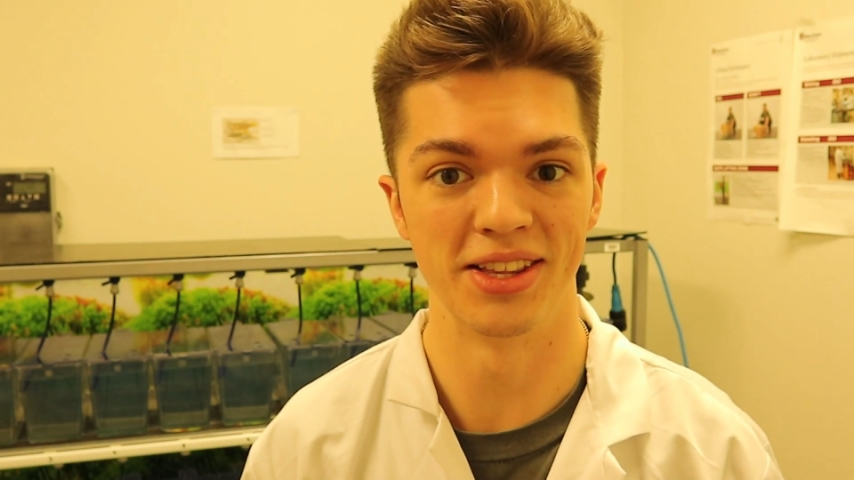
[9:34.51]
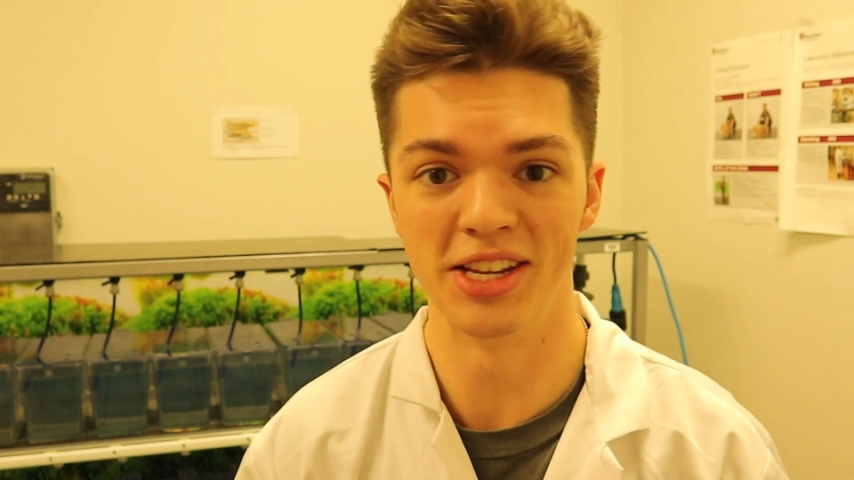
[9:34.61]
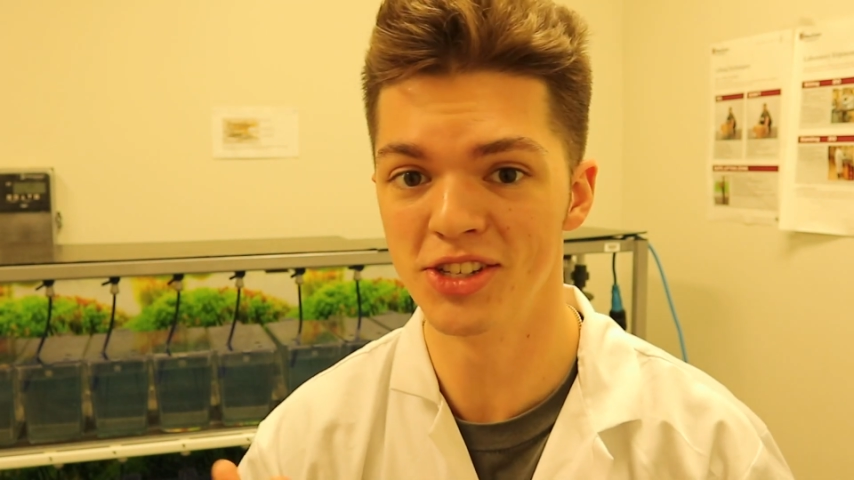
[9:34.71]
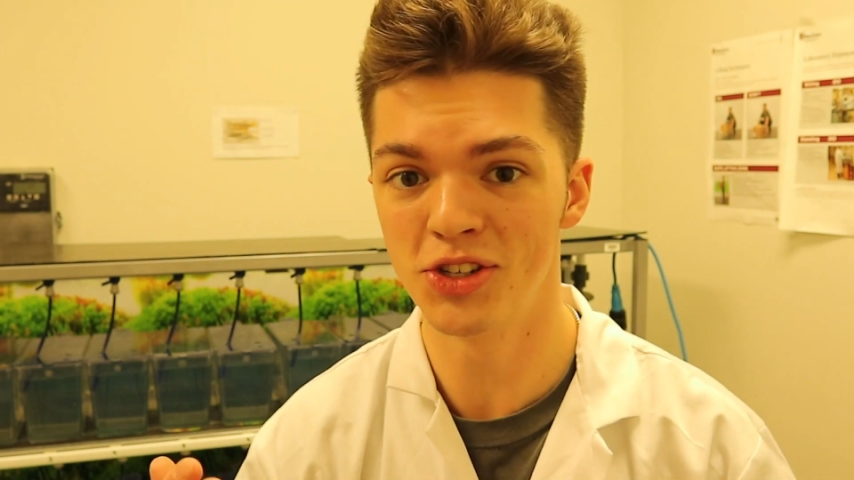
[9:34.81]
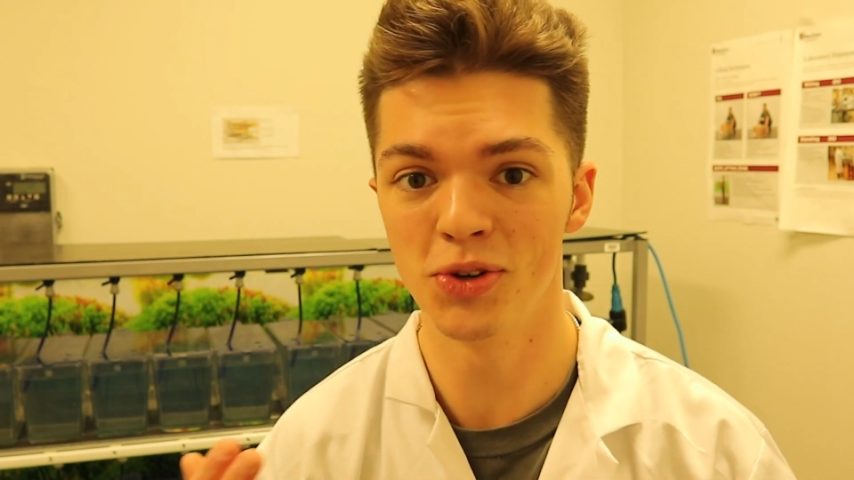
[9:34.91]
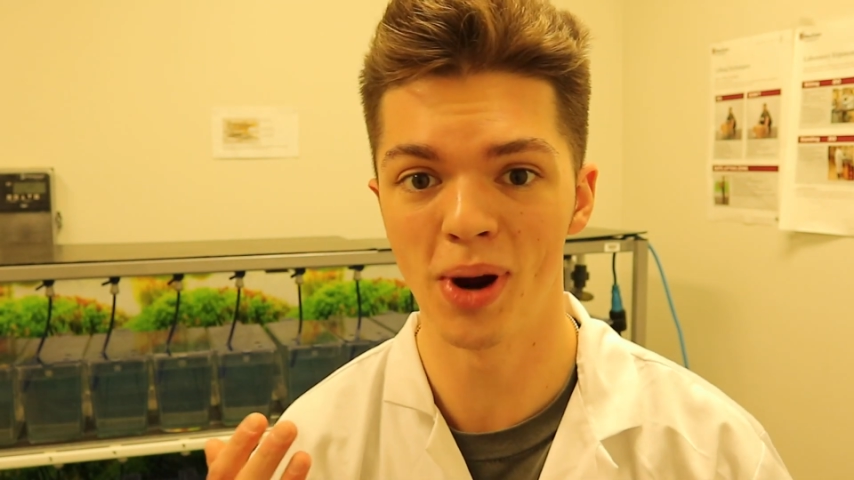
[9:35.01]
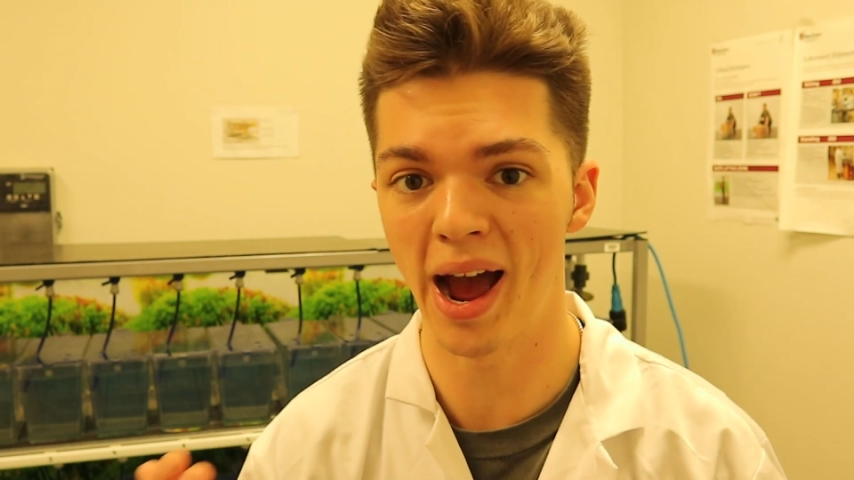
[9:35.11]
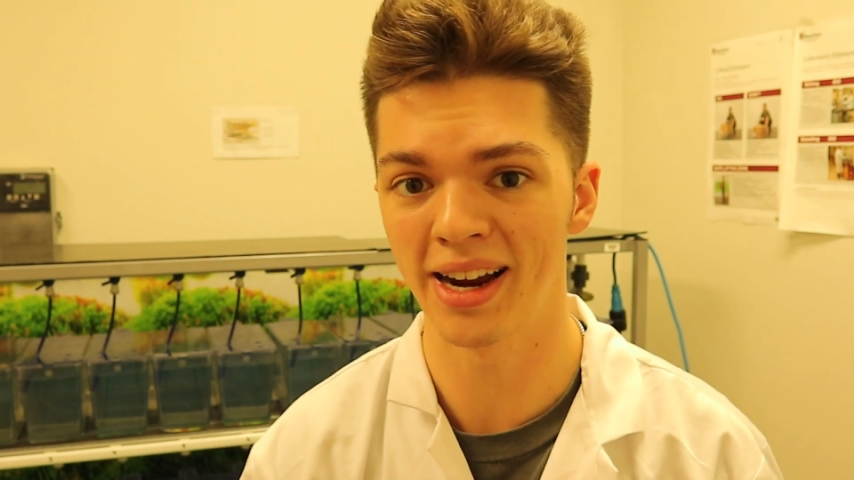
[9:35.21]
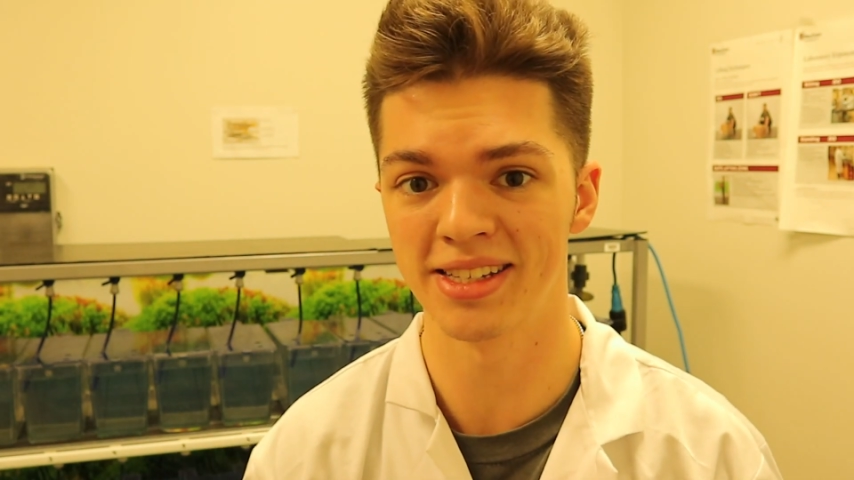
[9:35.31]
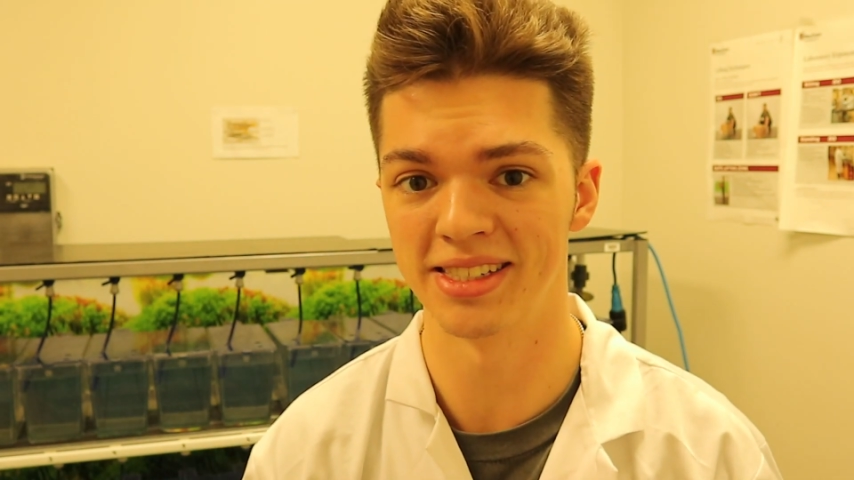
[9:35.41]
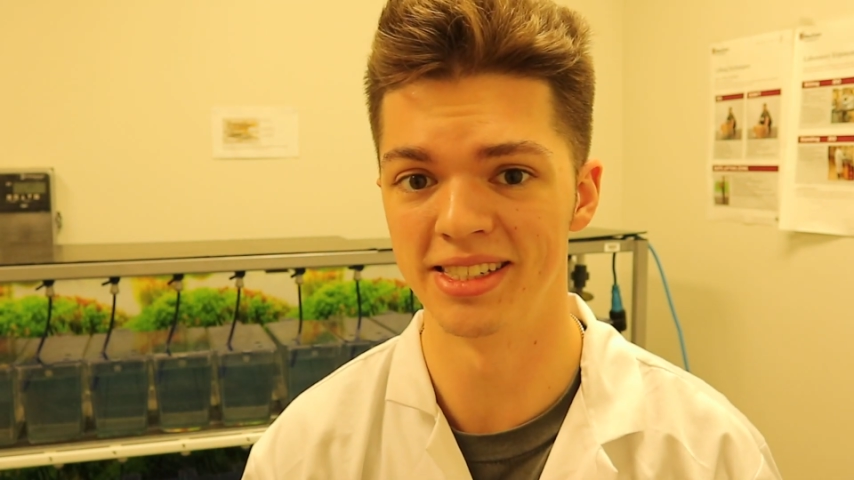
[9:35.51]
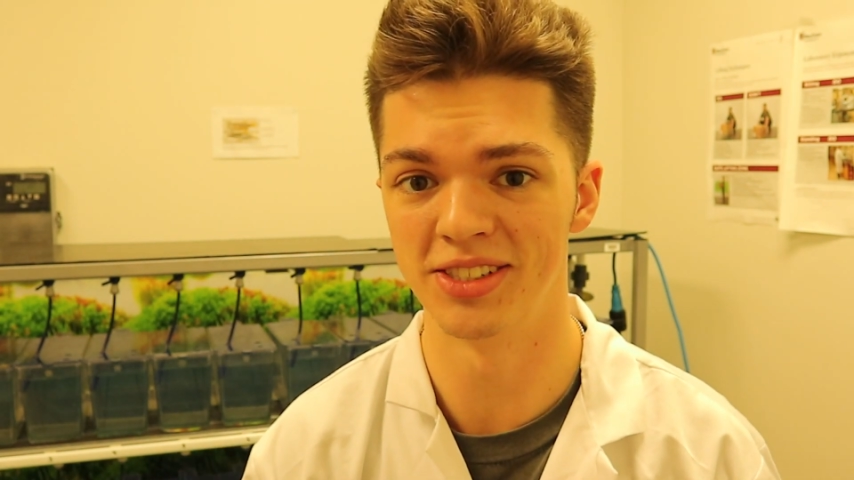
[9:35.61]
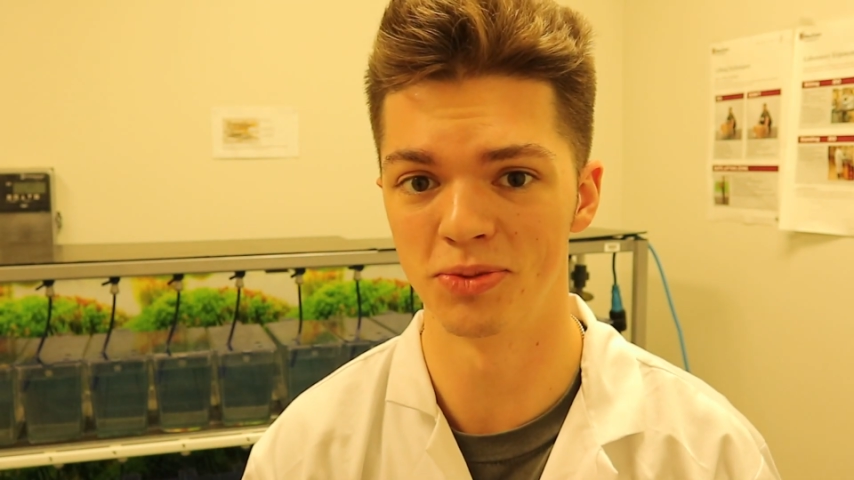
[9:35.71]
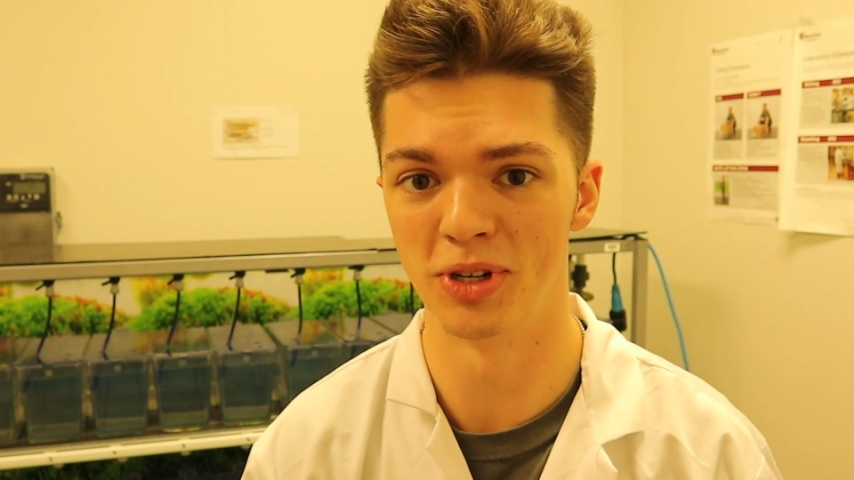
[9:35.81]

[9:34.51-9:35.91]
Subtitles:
these two axes,